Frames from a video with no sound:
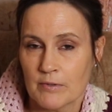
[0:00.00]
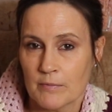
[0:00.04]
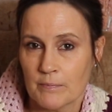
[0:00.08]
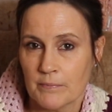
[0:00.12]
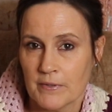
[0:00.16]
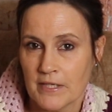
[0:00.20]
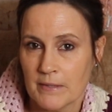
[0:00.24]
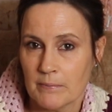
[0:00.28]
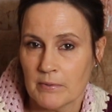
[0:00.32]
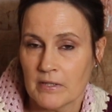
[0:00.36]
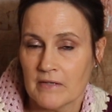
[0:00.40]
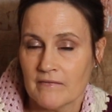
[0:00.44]
but
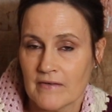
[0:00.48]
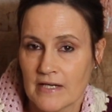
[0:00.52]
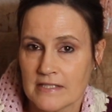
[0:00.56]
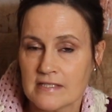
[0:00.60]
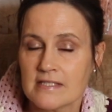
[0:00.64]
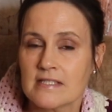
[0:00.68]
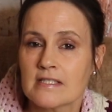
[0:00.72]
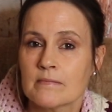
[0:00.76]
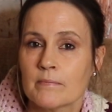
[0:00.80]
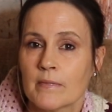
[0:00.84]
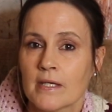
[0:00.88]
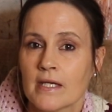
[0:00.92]
people have
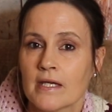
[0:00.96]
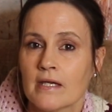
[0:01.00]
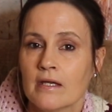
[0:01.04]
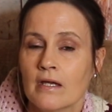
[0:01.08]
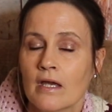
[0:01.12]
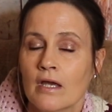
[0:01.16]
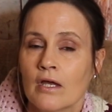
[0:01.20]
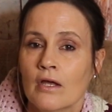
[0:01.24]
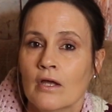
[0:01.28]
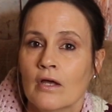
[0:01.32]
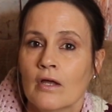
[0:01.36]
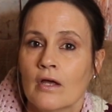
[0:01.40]
asked me
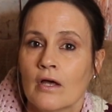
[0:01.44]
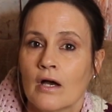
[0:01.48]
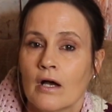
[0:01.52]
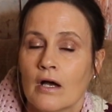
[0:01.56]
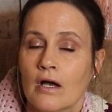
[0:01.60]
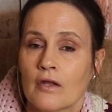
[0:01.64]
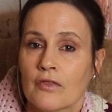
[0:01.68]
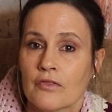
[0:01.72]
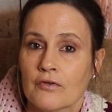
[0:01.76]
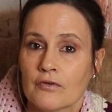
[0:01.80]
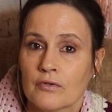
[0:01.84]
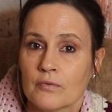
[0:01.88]

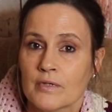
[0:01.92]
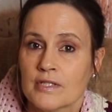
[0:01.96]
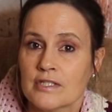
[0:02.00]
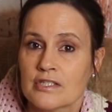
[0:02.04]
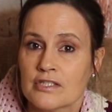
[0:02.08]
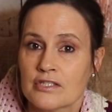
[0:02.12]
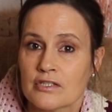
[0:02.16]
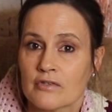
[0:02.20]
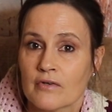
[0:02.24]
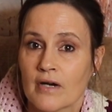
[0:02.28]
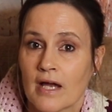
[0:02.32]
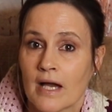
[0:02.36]
through
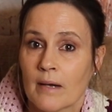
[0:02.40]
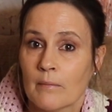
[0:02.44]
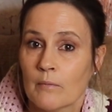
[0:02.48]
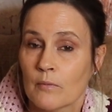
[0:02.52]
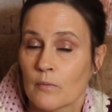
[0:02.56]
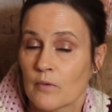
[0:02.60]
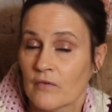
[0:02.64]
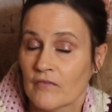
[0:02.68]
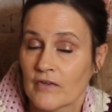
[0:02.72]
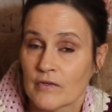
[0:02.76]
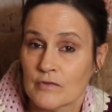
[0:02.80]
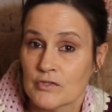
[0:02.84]
Instagram
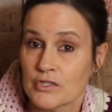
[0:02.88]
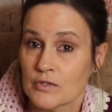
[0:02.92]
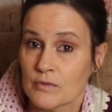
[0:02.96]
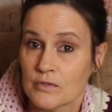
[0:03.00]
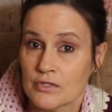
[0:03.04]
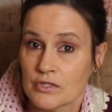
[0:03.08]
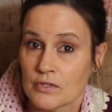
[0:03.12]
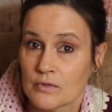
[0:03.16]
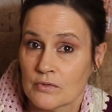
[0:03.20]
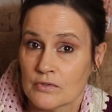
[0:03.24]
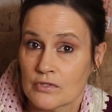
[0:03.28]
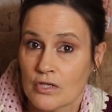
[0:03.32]
if I'll do
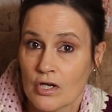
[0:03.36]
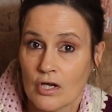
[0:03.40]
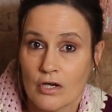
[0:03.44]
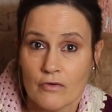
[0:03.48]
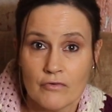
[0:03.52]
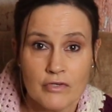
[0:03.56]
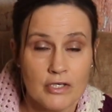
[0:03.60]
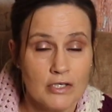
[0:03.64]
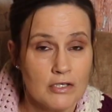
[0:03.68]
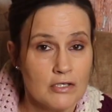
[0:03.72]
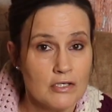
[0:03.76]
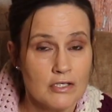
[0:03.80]
a
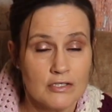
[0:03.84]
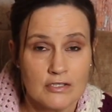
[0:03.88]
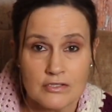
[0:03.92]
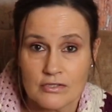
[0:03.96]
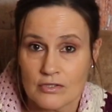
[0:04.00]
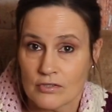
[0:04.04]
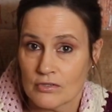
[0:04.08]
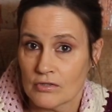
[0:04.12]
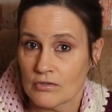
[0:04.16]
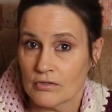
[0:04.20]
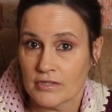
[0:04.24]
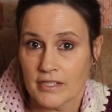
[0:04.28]
tutorial.
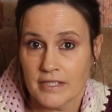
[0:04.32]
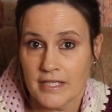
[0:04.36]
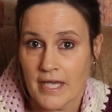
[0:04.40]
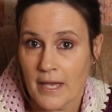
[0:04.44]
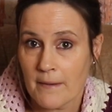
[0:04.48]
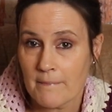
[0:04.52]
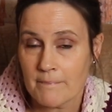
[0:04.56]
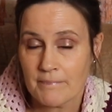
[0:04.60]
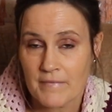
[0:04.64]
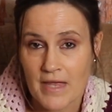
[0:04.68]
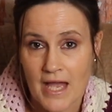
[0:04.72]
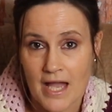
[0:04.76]
So
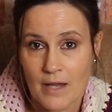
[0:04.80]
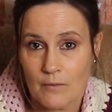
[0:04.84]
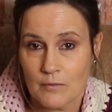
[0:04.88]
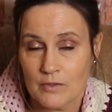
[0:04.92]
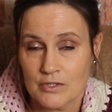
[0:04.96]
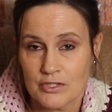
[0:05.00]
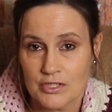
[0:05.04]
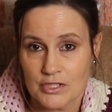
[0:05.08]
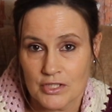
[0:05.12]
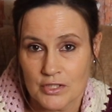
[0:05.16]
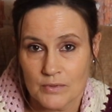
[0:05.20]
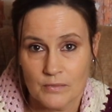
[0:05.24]
yep, I
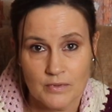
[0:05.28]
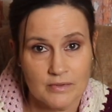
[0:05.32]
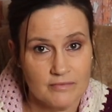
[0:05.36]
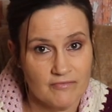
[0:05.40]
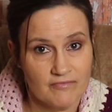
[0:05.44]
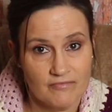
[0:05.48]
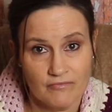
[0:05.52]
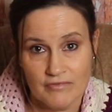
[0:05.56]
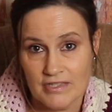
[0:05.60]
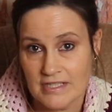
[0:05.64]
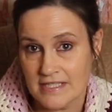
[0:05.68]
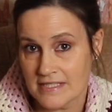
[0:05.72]
will do.
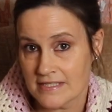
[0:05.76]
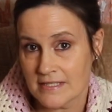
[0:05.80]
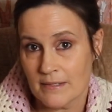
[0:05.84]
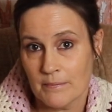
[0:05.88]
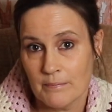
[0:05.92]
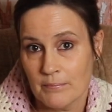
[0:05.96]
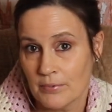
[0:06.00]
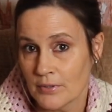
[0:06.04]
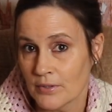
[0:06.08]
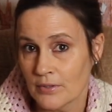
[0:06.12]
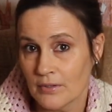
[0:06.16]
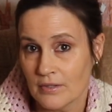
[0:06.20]
Really
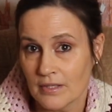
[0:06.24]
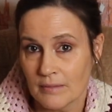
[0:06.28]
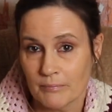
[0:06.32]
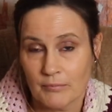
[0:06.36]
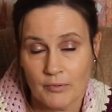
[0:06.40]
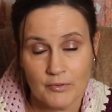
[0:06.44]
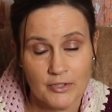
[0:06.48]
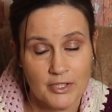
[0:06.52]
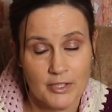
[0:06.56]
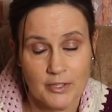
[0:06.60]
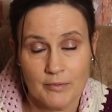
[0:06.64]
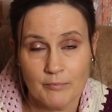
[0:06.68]
simple.
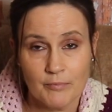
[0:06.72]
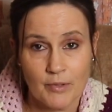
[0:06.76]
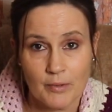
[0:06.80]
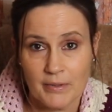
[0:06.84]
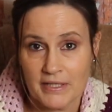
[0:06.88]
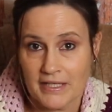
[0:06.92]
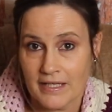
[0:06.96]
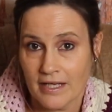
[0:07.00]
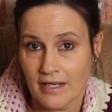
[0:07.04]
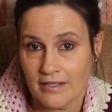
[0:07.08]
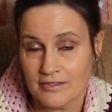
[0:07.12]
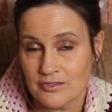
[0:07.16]
You can
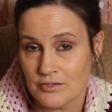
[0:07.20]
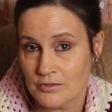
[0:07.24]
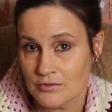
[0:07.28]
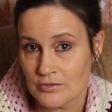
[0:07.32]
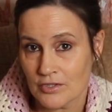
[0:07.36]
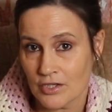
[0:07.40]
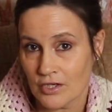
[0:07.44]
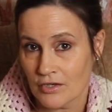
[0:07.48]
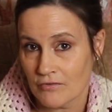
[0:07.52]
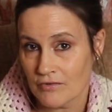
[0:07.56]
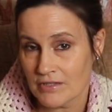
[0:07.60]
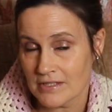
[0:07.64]
probably get
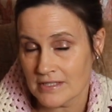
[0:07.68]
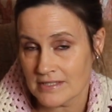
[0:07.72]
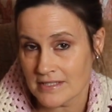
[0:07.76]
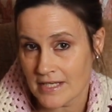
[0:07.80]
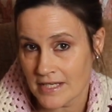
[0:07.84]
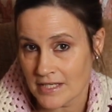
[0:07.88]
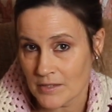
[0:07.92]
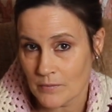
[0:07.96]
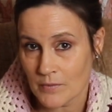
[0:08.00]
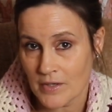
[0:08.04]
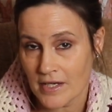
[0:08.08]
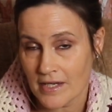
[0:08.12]
tutorials
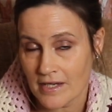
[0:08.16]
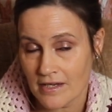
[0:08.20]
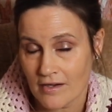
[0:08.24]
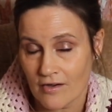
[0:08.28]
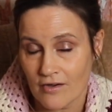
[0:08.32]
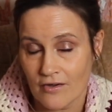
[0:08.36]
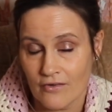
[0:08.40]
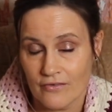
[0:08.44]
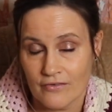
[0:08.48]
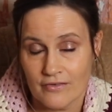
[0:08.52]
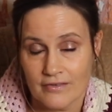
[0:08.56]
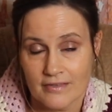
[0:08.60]
anyway
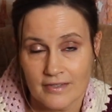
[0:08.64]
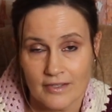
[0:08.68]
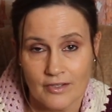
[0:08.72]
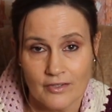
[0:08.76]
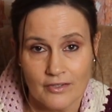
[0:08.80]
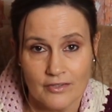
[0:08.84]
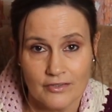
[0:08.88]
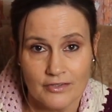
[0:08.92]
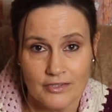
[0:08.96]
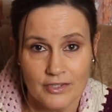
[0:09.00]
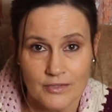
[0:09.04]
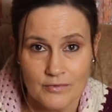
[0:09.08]
on
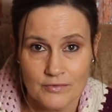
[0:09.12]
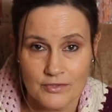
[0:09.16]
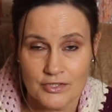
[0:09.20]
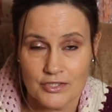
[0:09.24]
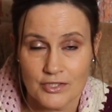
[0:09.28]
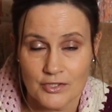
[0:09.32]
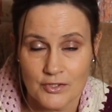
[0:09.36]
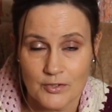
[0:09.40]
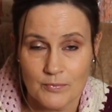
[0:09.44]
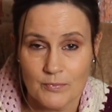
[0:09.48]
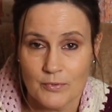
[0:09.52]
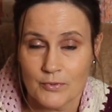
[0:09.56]

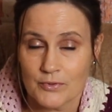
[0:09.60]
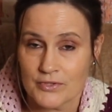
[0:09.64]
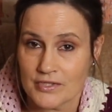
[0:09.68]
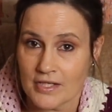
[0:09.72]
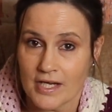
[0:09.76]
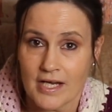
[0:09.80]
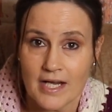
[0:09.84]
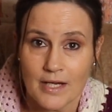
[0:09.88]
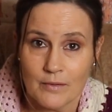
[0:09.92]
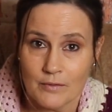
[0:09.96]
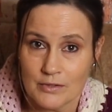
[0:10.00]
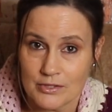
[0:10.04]
YouTube, but
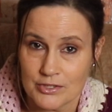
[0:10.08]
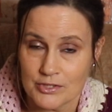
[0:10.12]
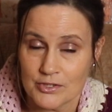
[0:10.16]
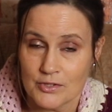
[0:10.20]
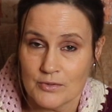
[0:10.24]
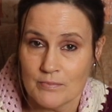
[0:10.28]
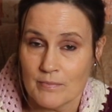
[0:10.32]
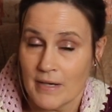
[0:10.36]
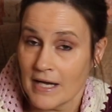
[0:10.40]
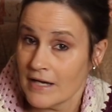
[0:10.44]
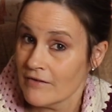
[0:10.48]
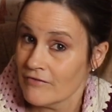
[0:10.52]
I will
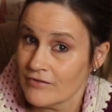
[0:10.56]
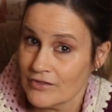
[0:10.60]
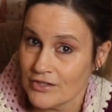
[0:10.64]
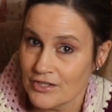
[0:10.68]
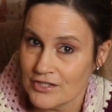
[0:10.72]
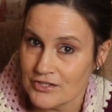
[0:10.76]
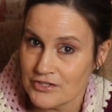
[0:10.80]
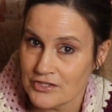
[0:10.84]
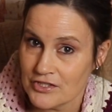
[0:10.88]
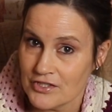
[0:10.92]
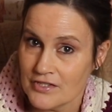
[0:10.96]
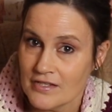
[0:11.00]
do my
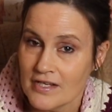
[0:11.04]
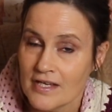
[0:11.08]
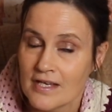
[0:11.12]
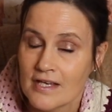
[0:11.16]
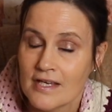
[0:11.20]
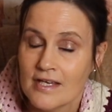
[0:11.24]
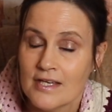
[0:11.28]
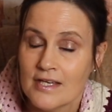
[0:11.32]
version.